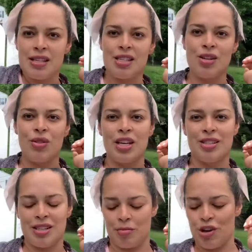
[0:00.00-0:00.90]
So
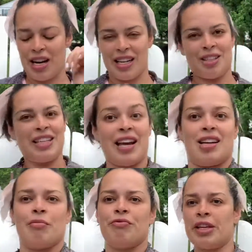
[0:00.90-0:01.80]
I'm trying to get
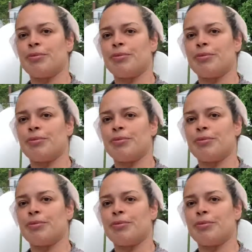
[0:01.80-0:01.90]
comfy.